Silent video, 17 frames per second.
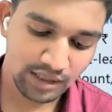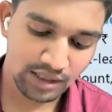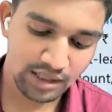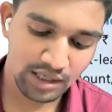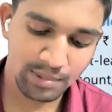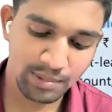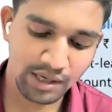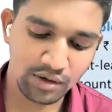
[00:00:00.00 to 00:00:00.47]

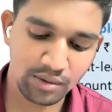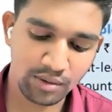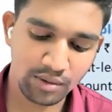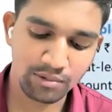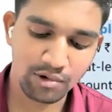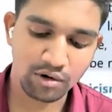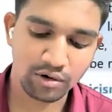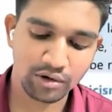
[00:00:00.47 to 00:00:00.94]
Effect
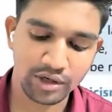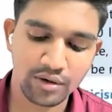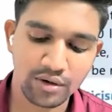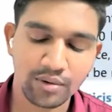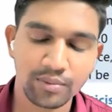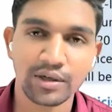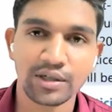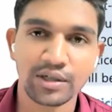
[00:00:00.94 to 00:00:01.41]
of doctrine
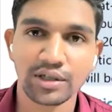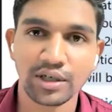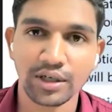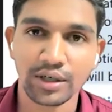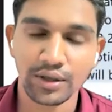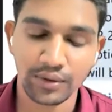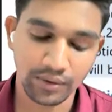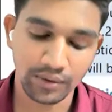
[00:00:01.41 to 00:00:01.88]
of
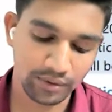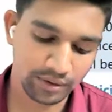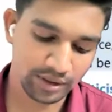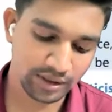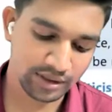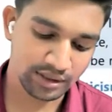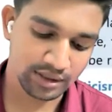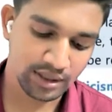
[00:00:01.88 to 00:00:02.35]
constructive
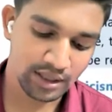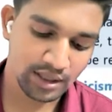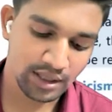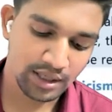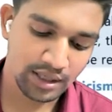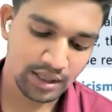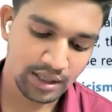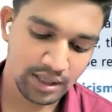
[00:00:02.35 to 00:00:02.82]
notice.
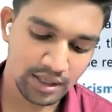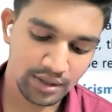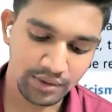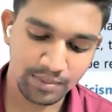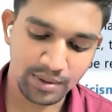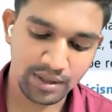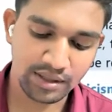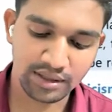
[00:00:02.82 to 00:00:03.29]
Every
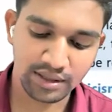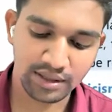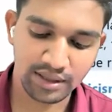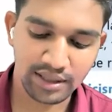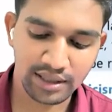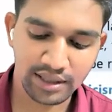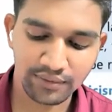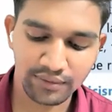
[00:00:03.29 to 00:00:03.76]
person
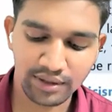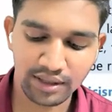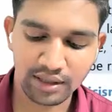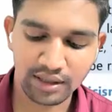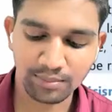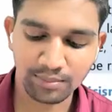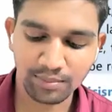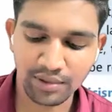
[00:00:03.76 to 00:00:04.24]
dealing with
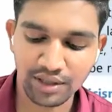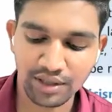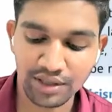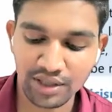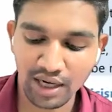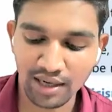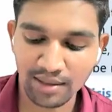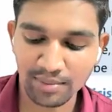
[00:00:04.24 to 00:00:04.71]
company
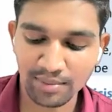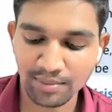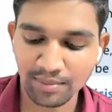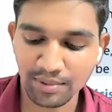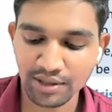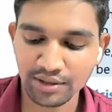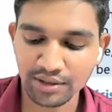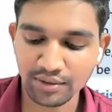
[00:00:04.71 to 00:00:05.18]
shall be
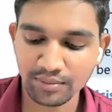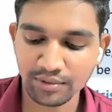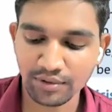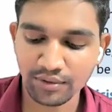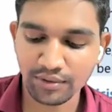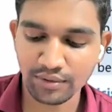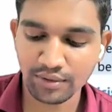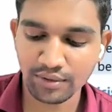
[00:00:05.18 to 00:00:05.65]
presumed
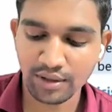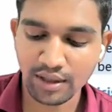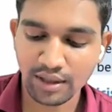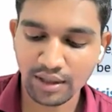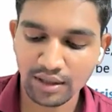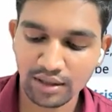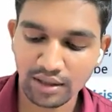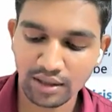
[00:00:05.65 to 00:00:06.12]
to know
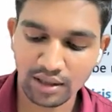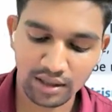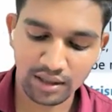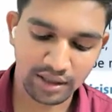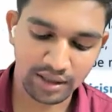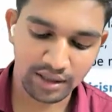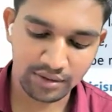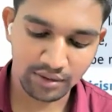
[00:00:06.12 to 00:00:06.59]
the
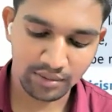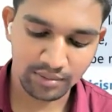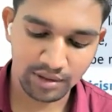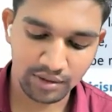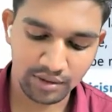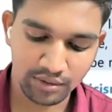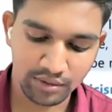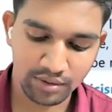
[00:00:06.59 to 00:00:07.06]
contents of
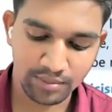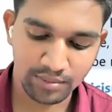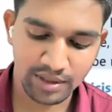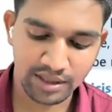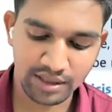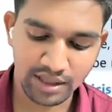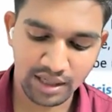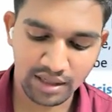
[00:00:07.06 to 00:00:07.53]
the
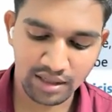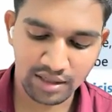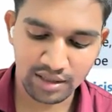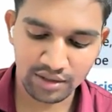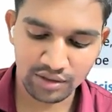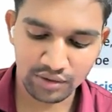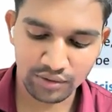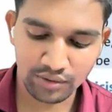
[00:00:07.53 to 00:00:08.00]
documents and
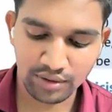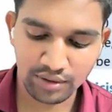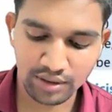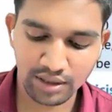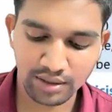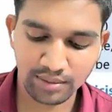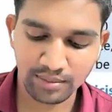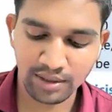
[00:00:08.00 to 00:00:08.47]
understood
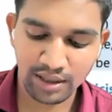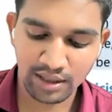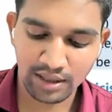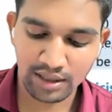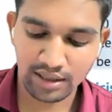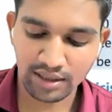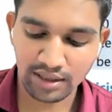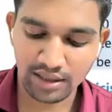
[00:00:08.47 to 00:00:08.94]
them
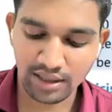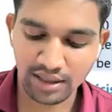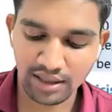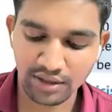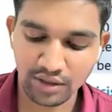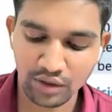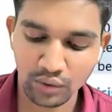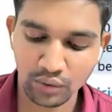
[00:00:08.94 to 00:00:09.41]
in
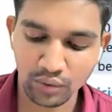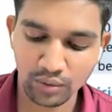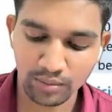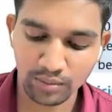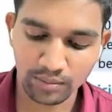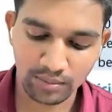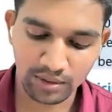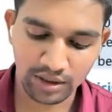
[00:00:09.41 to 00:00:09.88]
their
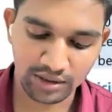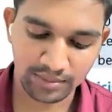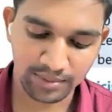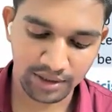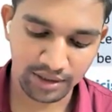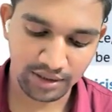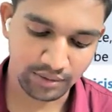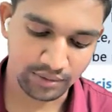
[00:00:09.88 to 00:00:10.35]
true
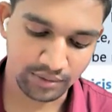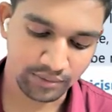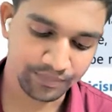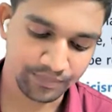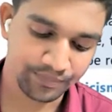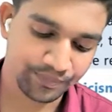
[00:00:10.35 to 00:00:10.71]
perspective.